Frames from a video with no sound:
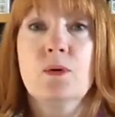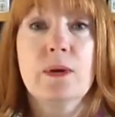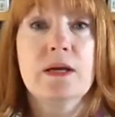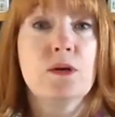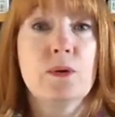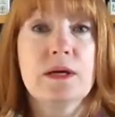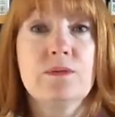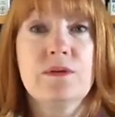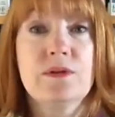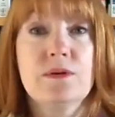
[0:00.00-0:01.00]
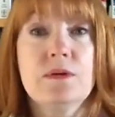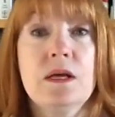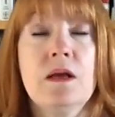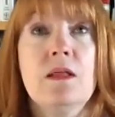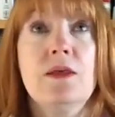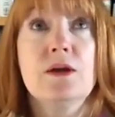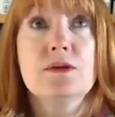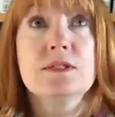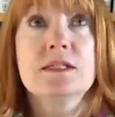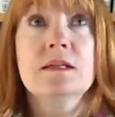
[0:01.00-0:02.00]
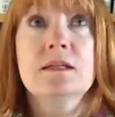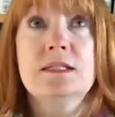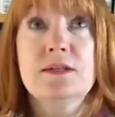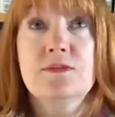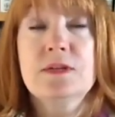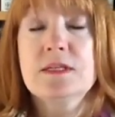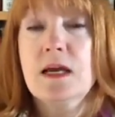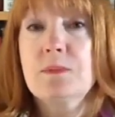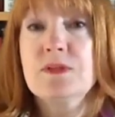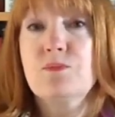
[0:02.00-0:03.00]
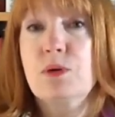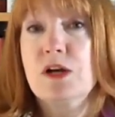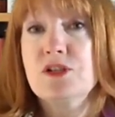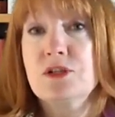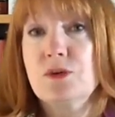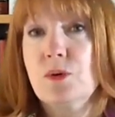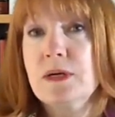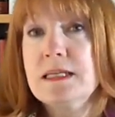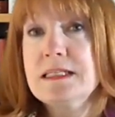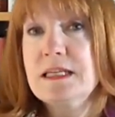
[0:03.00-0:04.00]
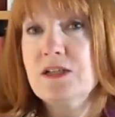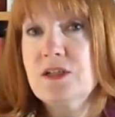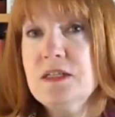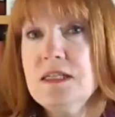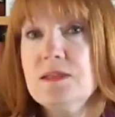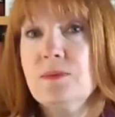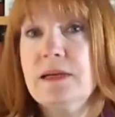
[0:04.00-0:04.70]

Quick review. There's different types of project organizations.